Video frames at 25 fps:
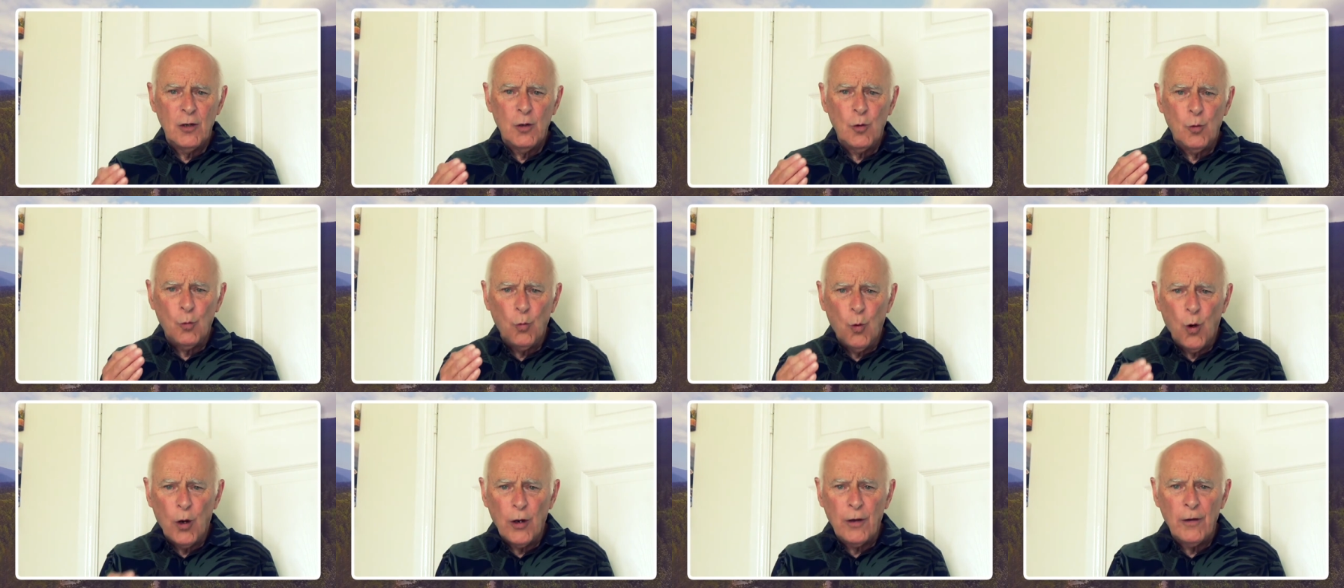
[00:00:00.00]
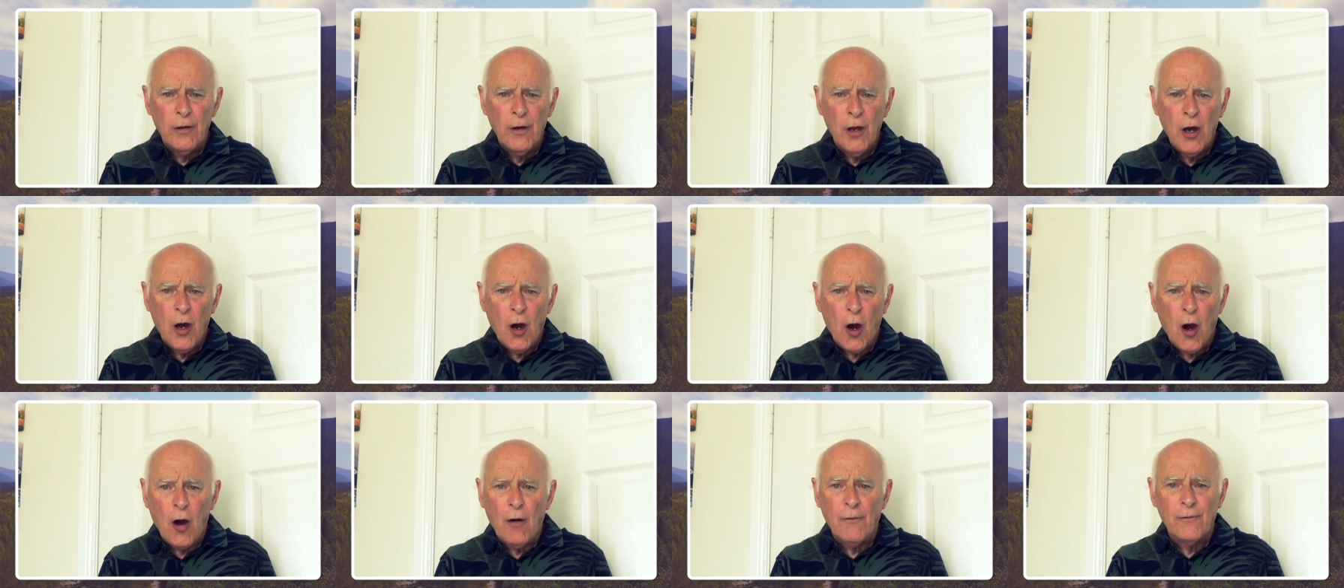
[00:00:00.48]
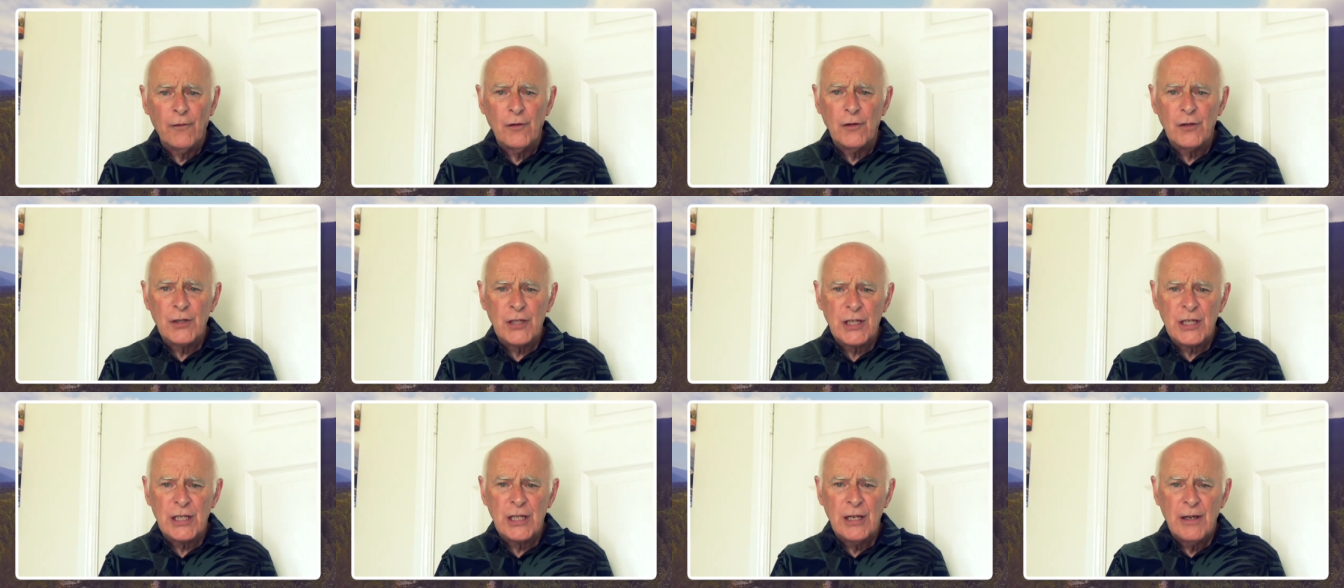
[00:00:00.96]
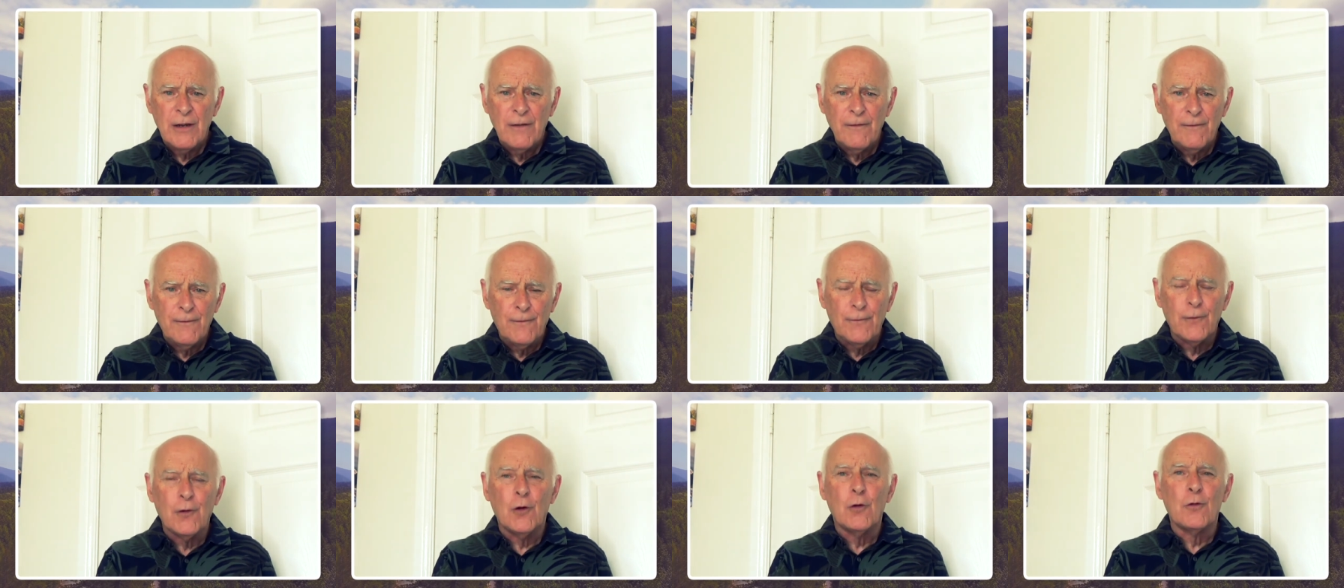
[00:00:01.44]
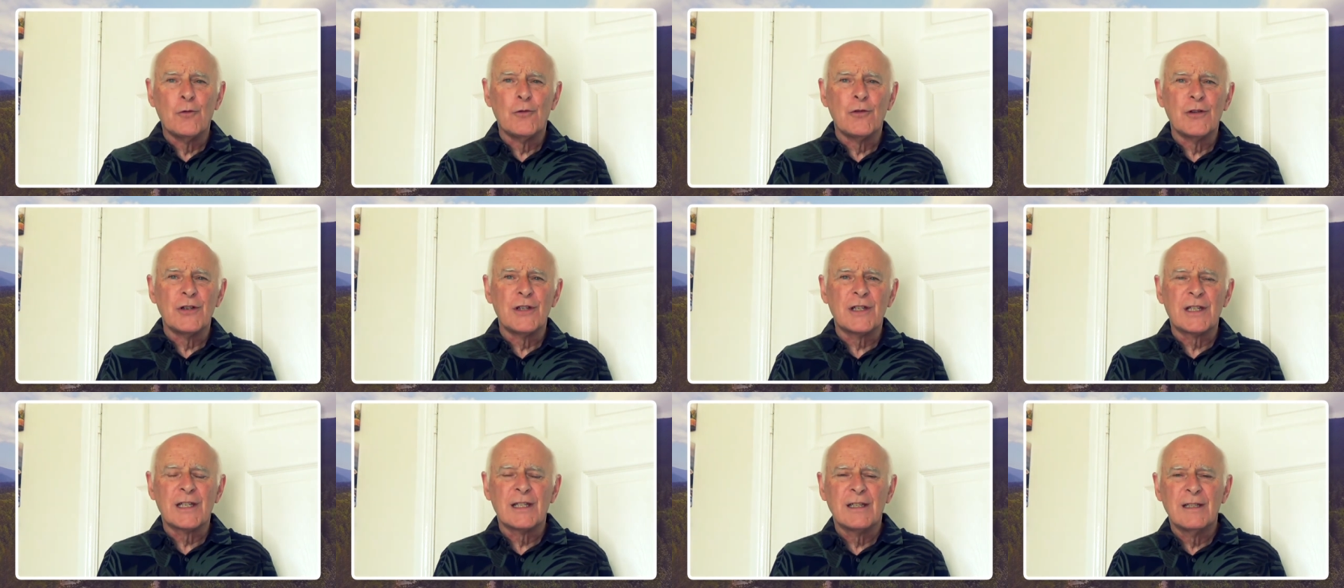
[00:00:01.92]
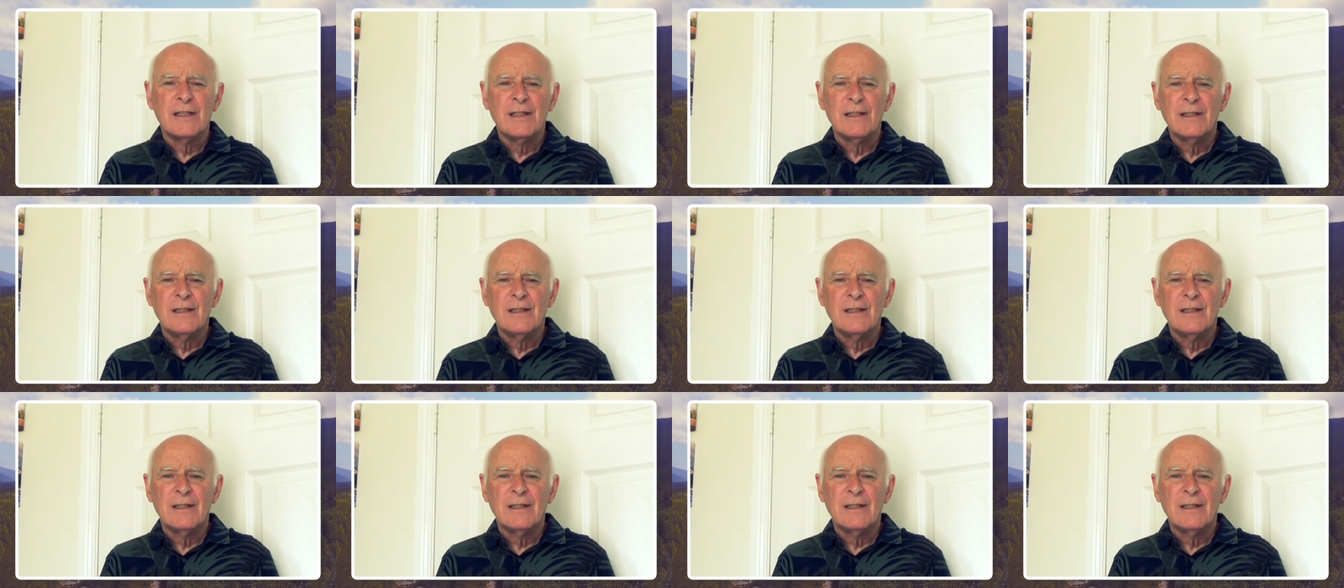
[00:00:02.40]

one of us for us.